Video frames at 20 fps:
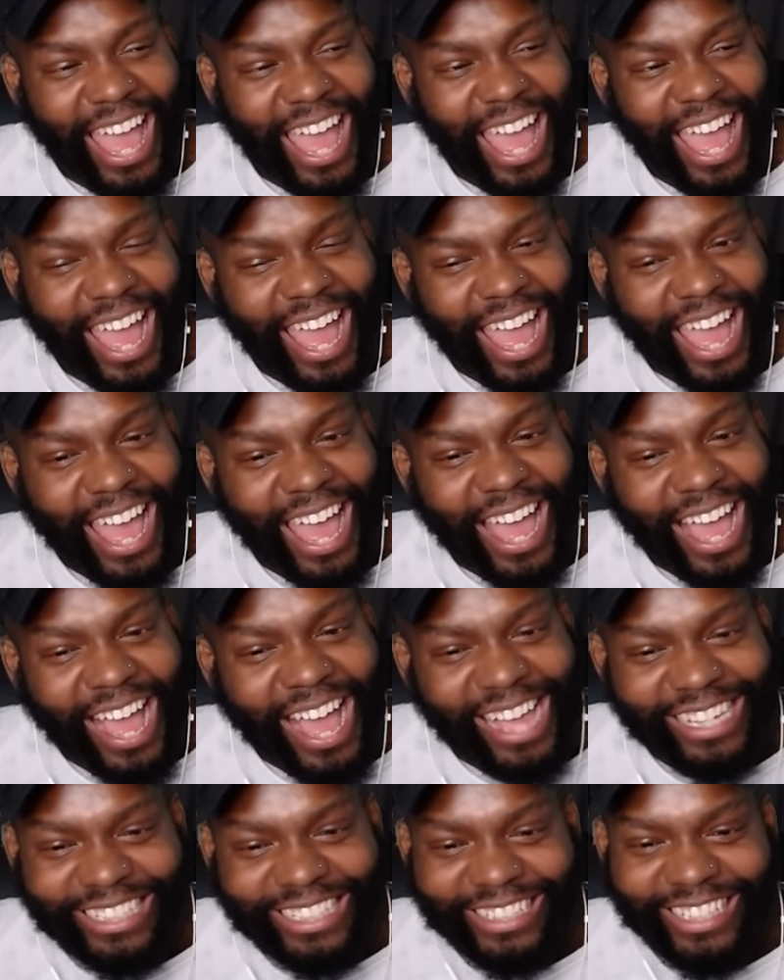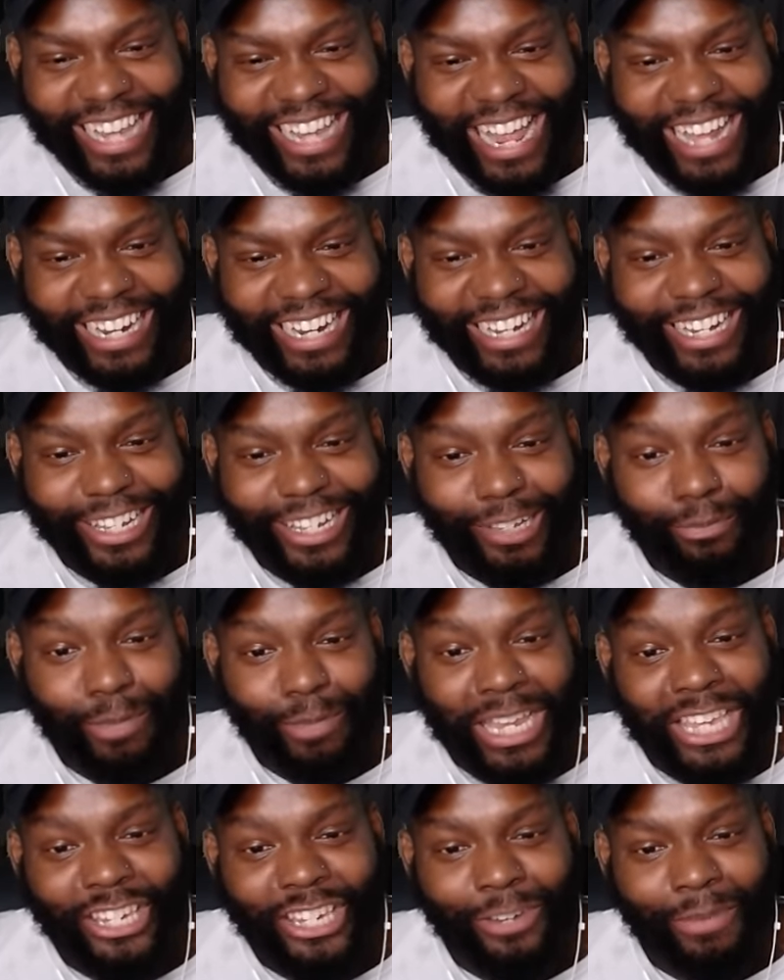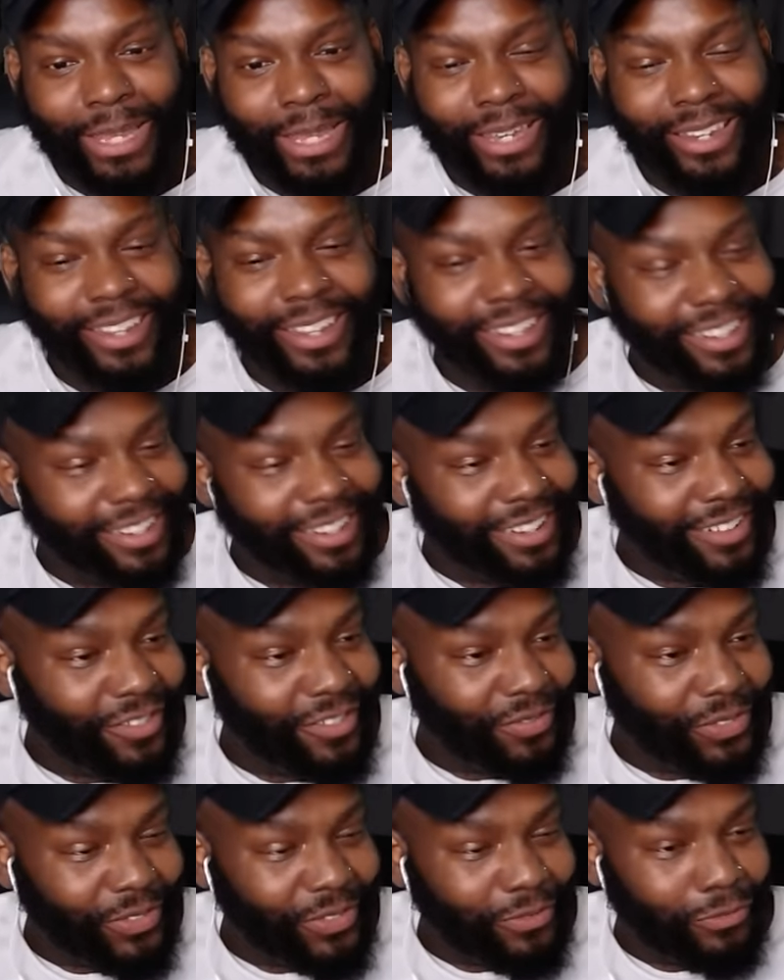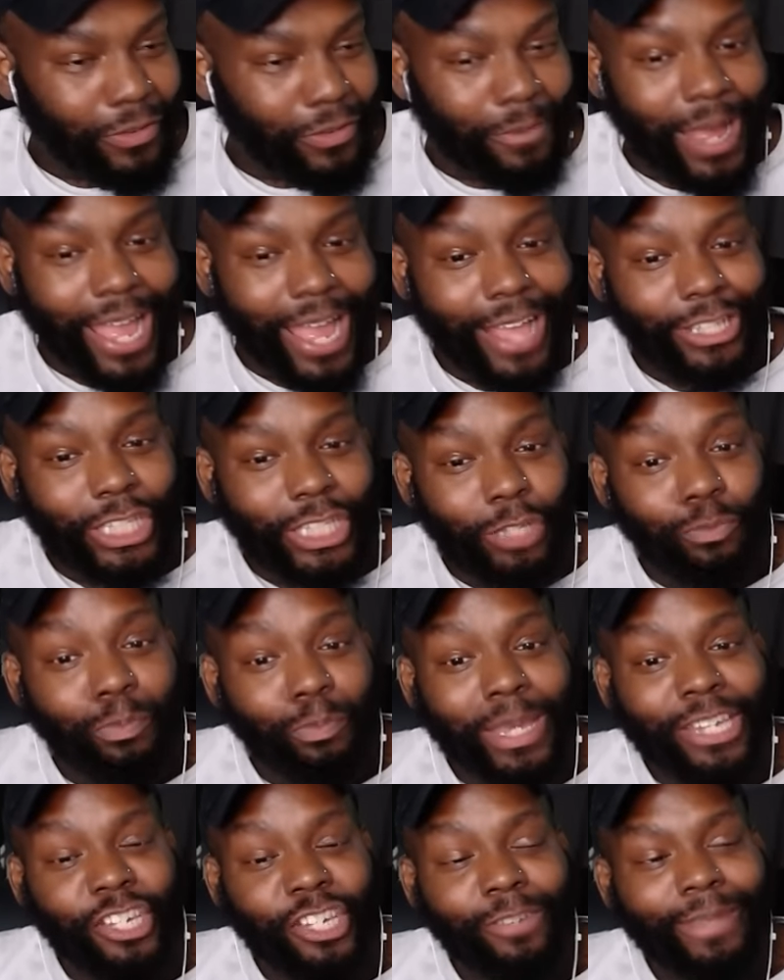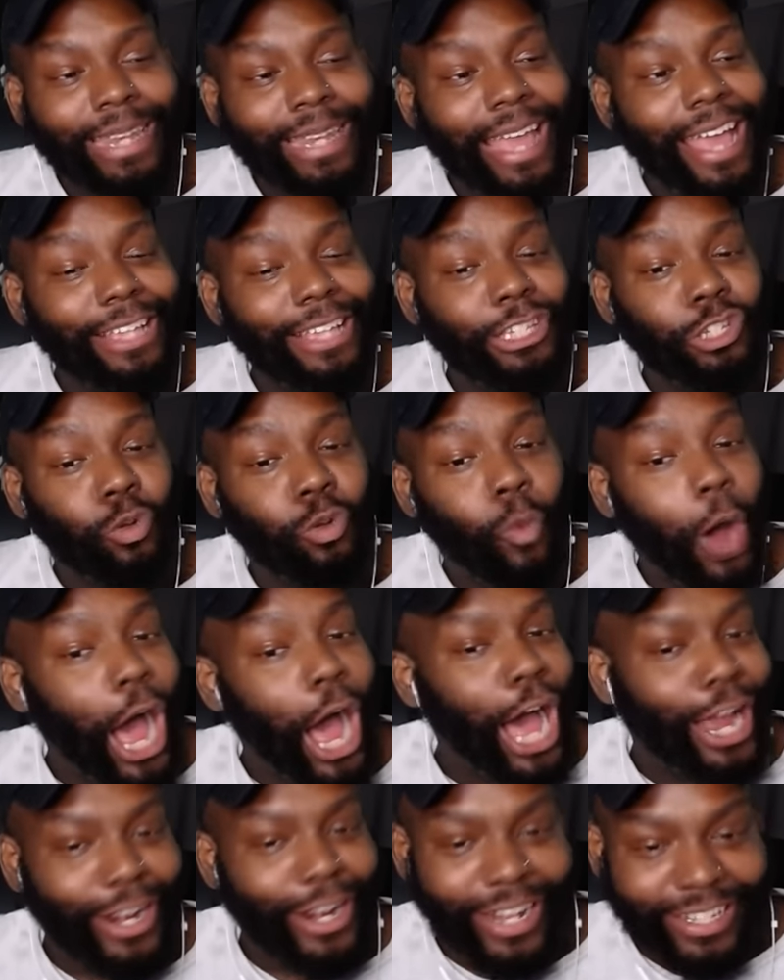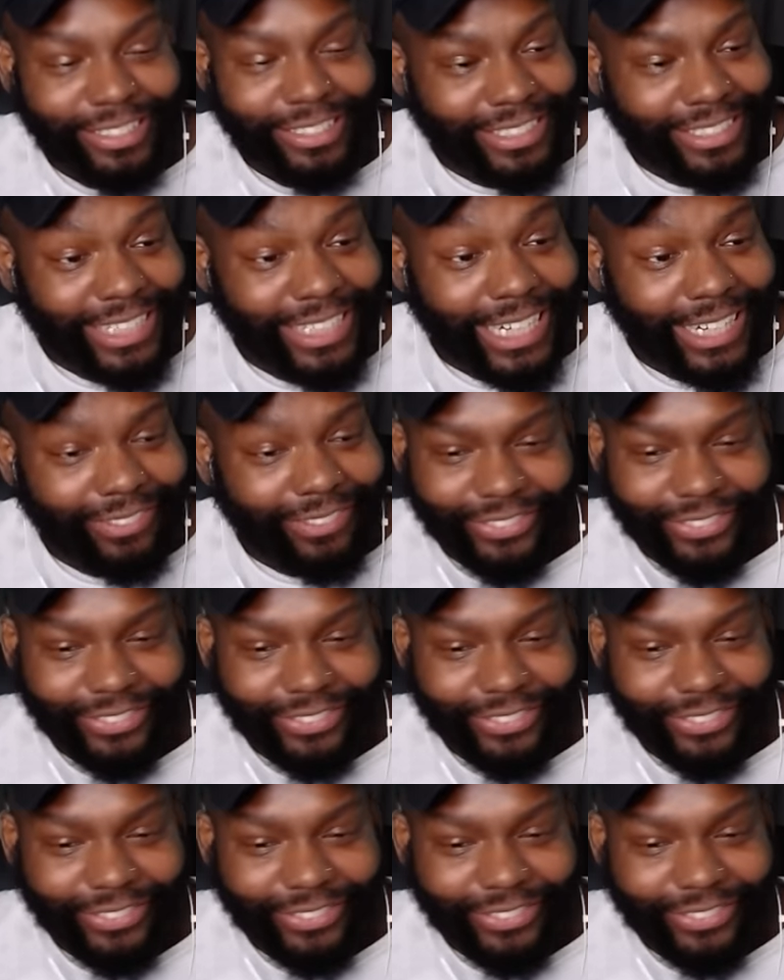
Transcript: That is Benjamin from S. Benjamin Esquire. That's tough.